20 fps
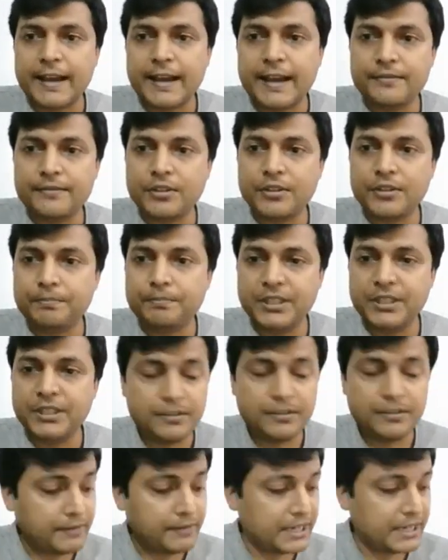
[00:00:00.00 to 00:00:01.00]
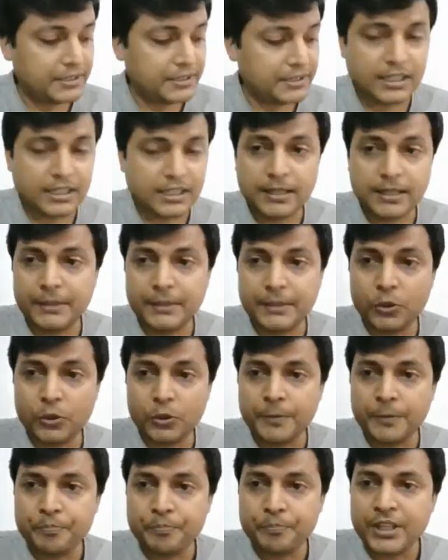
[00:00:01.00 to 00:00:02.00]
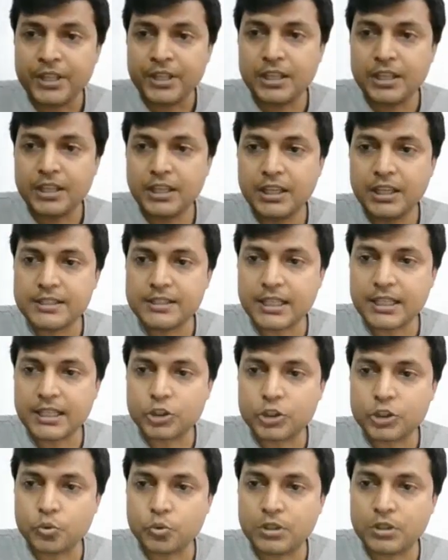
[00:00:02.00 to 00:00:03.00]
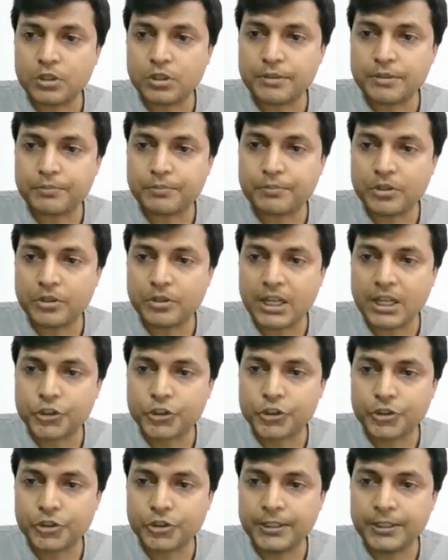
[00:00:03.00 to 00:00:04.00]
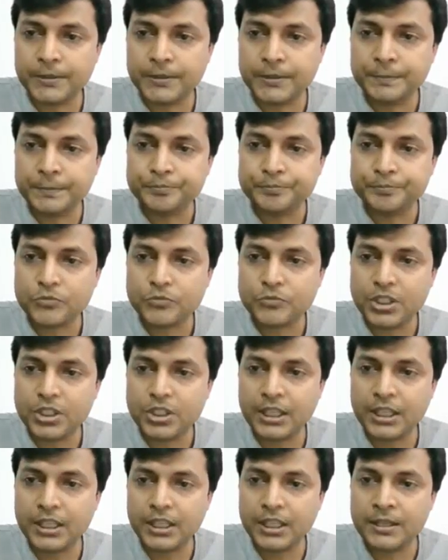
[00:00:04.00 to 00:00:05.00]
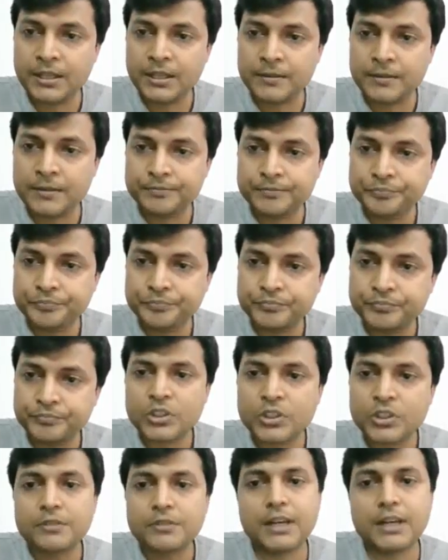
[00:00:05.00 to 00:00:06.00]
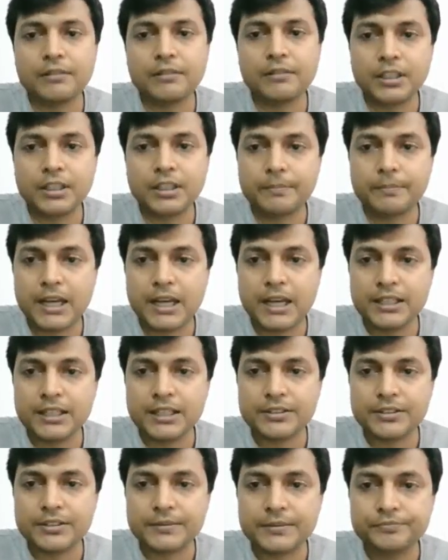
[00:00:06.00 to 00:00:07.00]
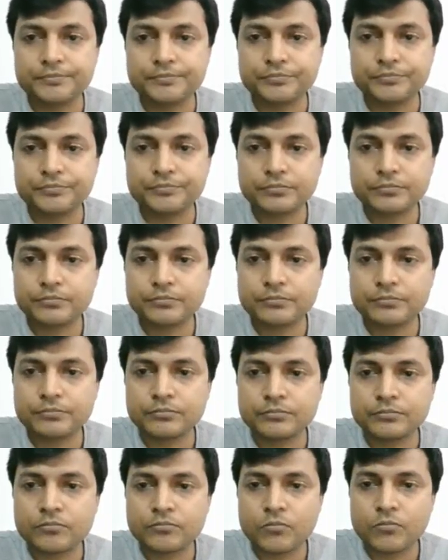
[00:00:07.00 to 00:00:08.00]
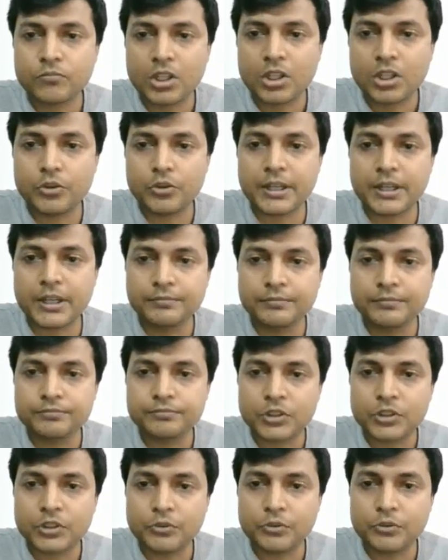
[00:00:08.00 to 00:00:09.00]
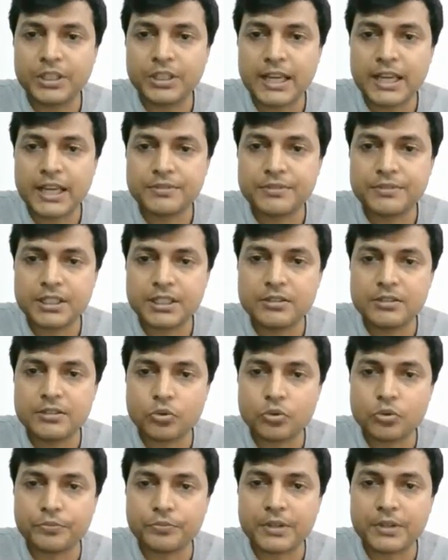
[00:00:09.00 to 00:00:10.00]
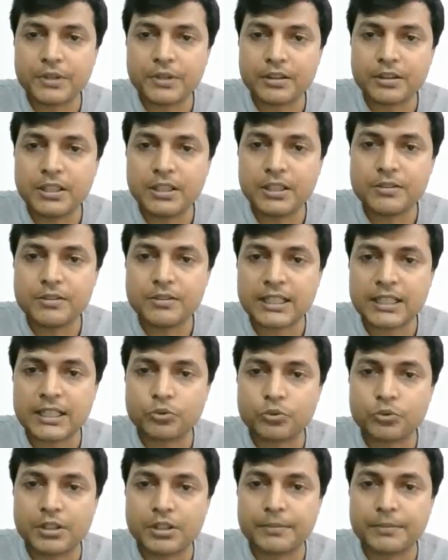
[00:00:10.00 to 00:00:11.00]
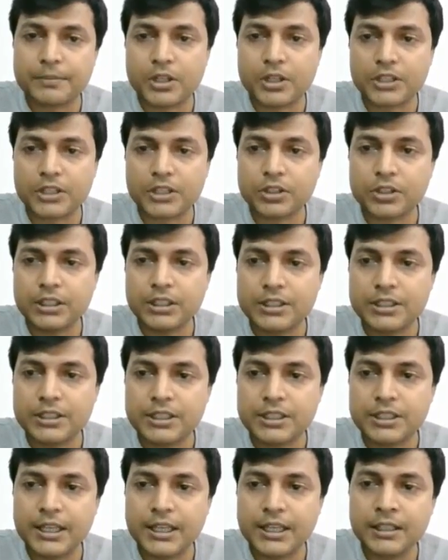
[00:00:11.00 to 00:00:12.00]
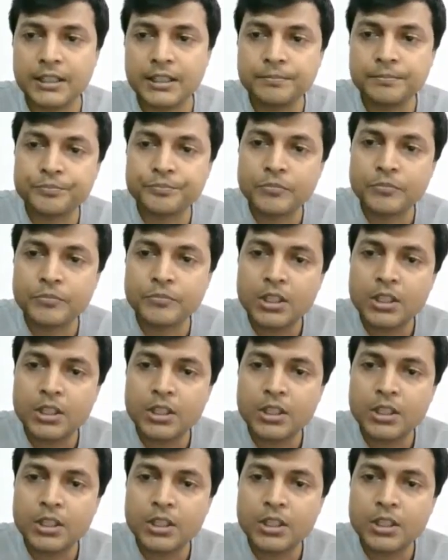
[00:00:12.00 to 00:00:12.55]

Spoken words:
have a brief idea about asexual reproduction in flowering plants. Okay, we have seen so far the sexual reproduction in detail.